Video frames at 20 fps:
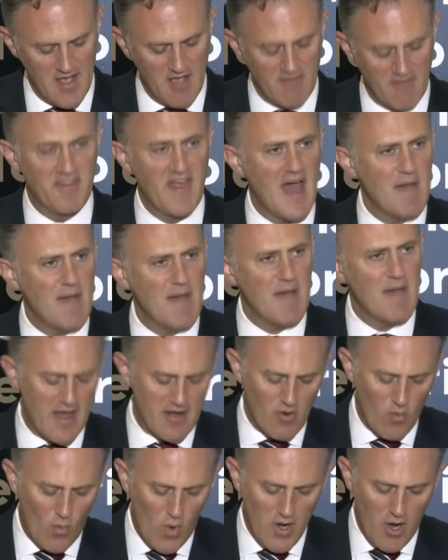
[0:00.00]
For that
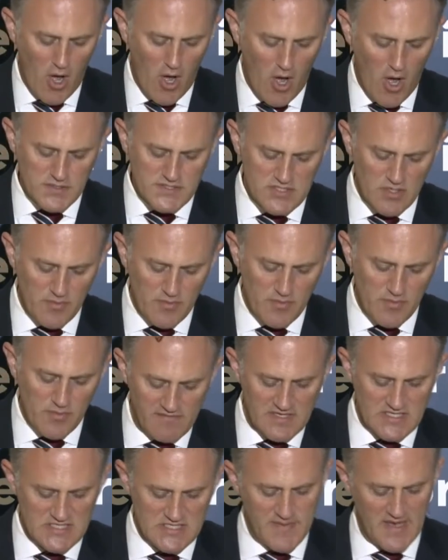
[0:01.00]
matter, one also might
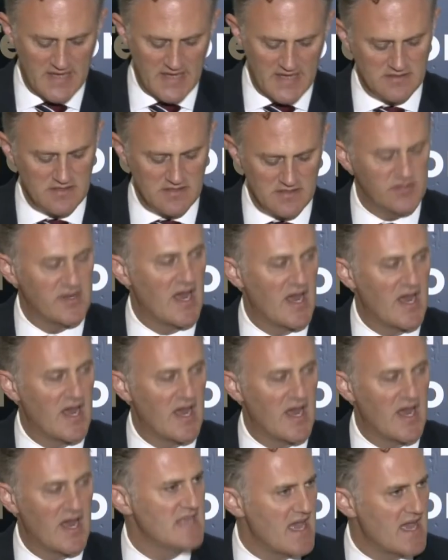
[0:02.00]
have expected the United
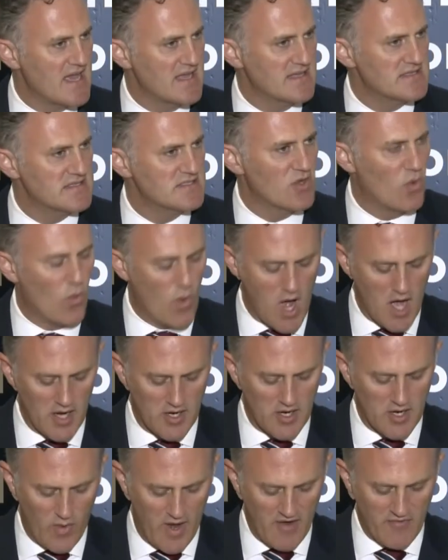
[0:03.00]
States to walk
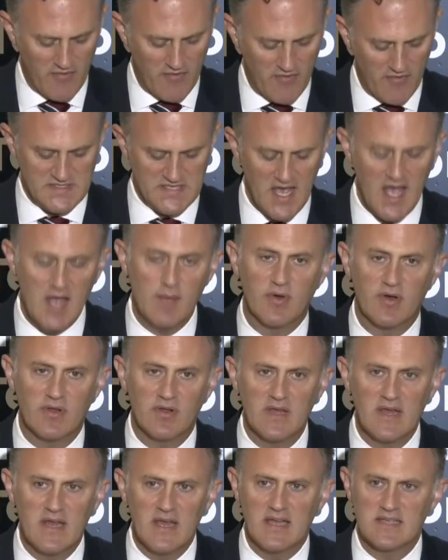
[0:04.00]
away from the
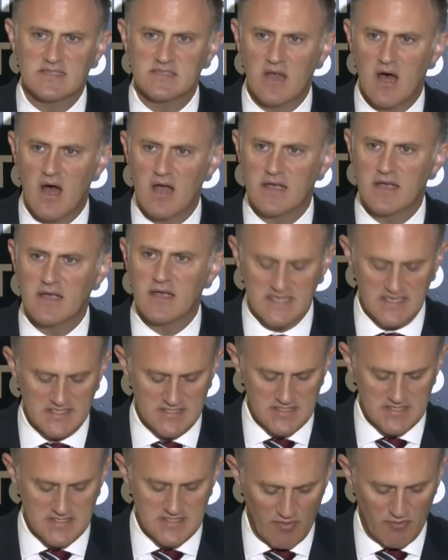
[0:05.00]
table as long as the
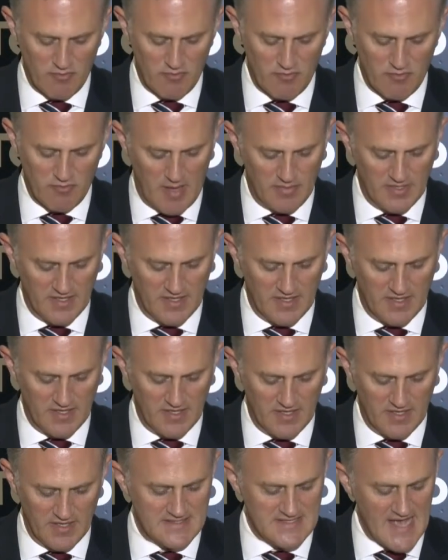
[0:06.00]
Islamic Republic
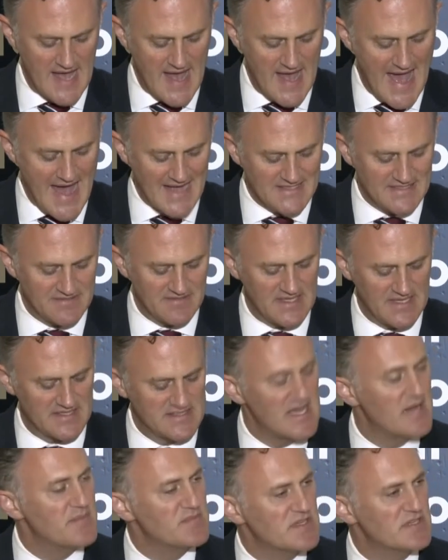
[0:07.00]
is actively
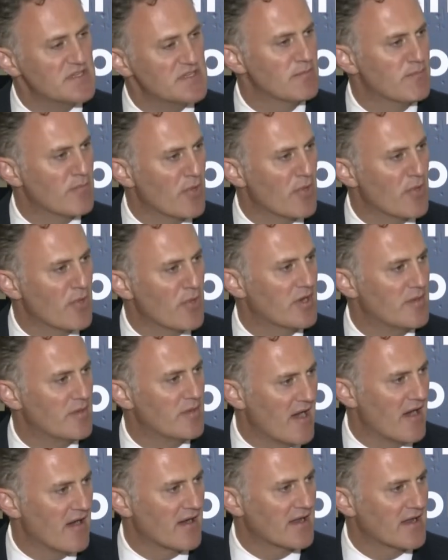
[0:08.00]
attempting to murder
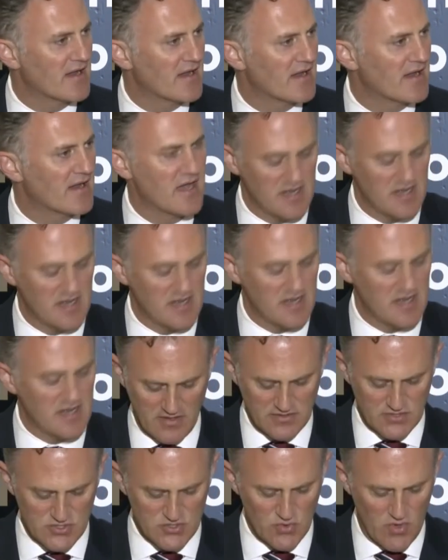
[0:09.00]
Americans on
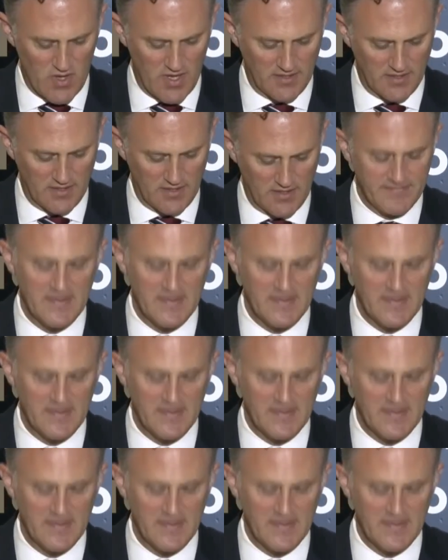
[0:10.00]
American soil.